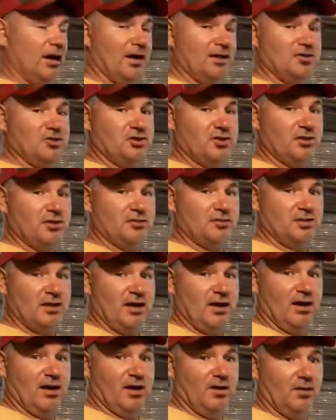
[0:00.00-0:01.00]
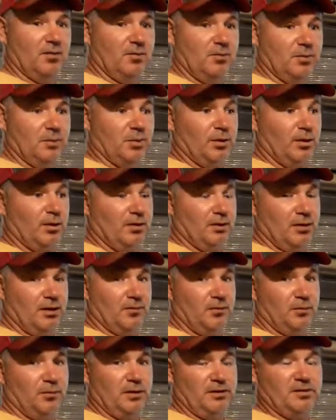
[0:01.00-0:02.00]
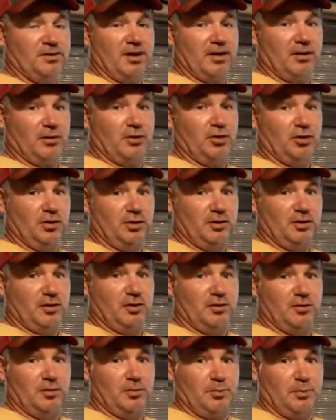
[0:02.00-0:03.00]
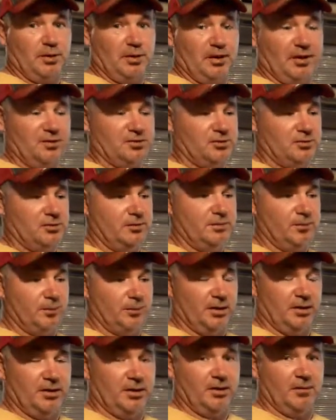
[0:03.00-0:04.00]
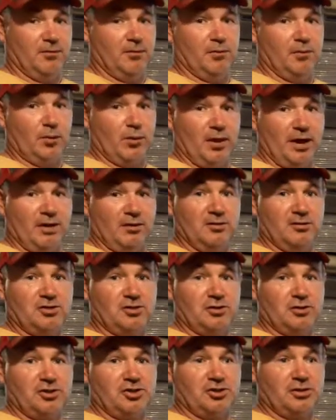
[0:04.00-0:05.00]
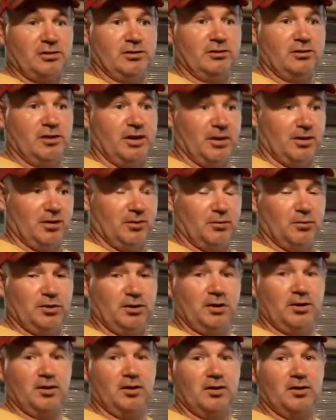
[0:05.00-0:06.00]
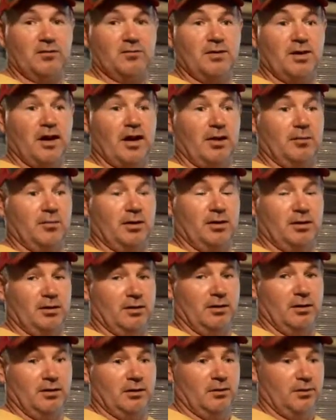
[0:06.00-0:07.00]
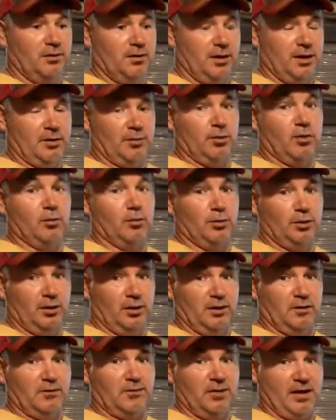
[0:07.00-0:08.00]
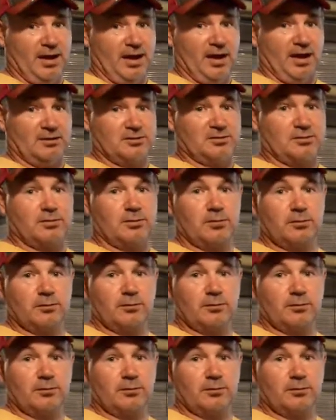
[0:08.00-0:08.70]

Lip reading: as you can tell, if we take good care of the pigs and give them the right nutrition and a really good environment, they grow really fast.